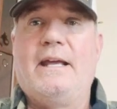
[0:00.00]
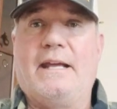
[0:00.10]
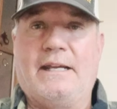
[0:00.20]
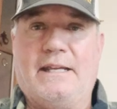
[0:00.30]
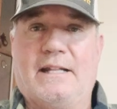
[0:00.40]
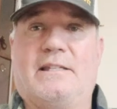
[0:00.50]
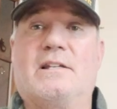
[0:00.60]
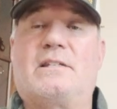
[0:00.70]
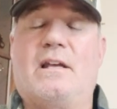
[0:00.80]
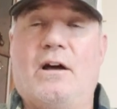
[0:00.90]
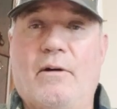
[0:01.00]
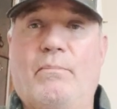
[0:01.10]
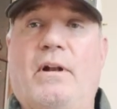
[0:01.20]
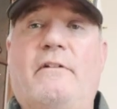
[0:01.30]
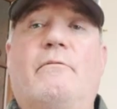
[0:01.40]
and get this
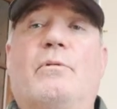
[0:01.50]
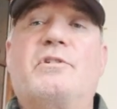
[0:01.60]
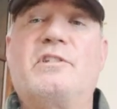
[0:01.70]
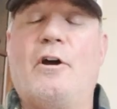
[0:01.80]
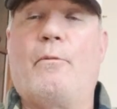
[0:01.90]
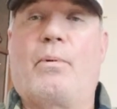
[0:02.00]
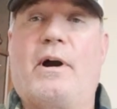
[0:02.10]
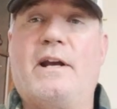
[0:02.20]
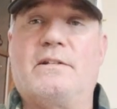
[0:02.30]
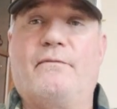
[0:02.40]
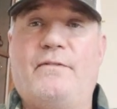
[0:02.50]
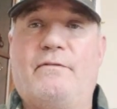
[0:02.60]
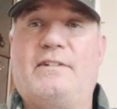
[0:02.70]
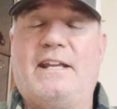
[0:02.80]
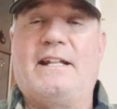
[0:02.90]
unbelievable sale price of
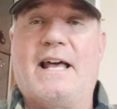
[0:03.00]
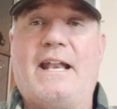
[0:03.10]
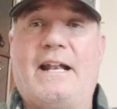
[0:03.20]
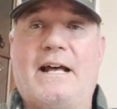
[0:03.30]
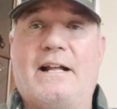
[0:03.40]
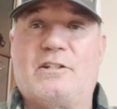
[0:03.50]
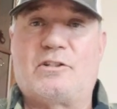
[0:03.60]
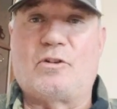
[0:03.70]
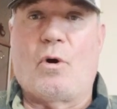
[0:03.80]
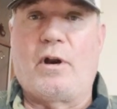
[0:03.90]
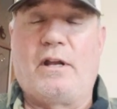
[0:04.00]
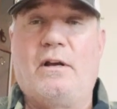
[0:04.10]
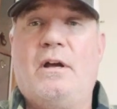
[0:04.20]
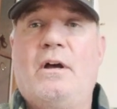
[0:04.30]
$15.99 starting